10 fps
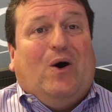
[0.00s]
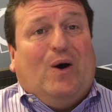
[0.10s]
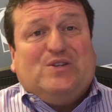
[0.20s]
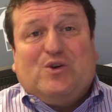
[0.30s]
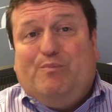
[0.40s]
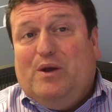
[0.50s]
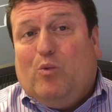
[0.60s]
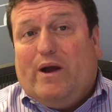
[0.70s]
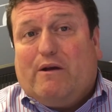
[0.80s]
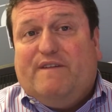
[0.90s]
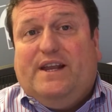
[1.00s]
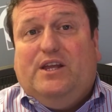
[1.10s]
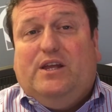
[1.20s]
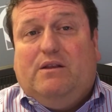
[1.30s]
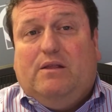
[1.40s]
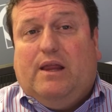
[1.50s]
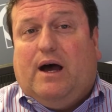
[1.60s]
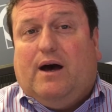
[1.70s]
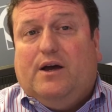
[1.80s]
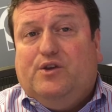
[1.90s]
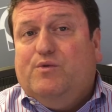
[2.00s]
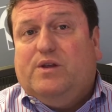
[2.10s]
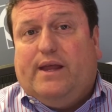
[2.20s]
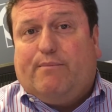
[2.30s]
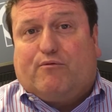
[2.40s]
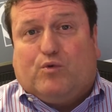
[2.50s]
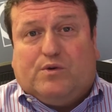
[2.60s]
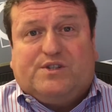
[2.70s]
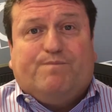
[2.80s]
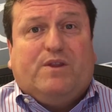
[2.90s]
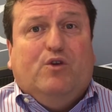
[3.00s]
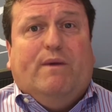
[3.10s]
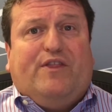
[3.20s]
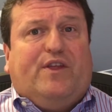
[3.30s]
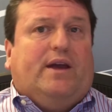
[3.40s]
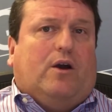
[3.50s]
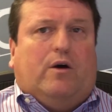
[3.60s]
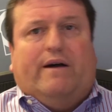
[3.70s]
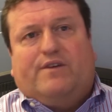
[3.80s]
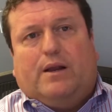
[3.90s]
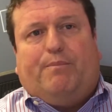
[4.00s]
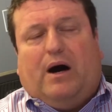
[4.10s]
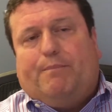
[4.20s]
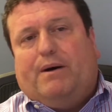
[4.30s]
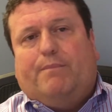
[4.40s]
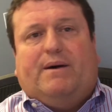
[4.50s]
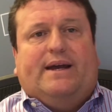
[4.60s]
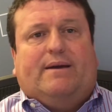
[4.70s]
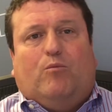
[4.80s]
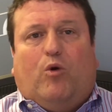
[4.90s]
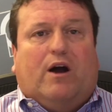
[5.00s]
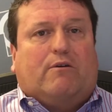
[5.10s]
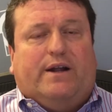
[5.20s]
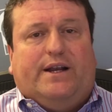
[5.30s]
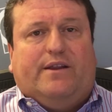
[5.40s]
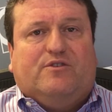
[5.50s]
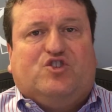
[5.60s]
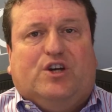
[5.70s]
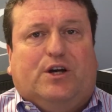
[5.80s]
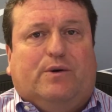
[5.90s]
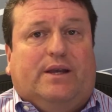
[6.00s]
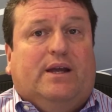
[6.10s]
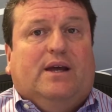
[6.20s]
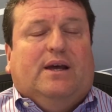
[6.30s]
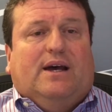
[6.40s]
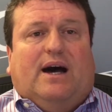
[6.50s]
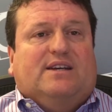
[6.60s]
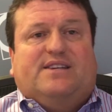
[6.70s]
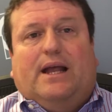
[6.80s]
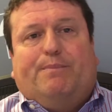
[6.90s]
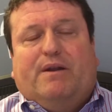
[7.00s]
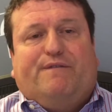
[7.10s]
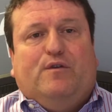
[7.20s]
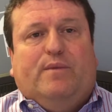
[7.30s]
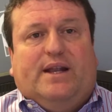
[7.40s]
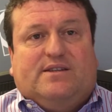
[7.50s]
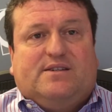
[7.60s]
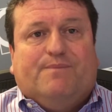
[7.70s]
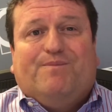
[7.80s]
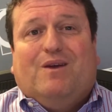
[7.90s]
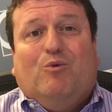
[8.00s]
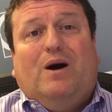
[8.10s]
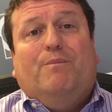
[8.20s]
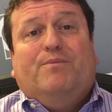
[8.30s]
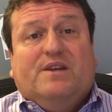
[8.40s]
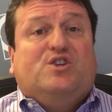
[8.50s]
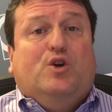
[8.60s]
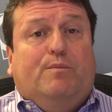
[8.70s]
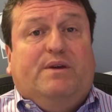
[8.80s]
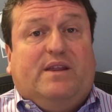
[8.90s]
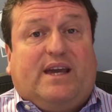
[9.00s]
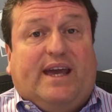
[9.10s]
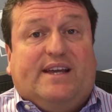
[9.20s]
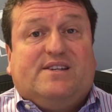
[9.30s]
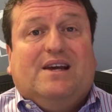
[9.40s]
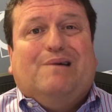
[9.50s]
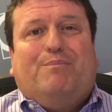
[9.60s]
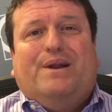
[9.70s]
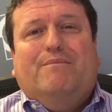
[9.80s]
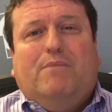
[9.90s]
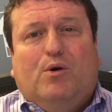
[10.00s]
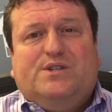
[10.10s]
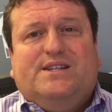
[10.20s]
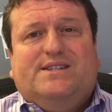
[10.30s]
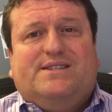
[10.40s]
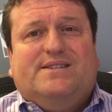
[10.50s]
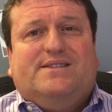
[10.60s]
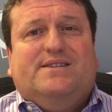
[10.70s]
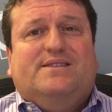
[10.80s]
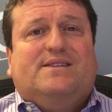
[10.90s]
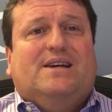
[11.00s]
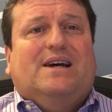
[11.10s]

Also, be aware of any union labor rules. You may think, oh, I've got a pop-up, I can walk right into the show and set up in a few minutes. Well, this could be the case, but in most instances,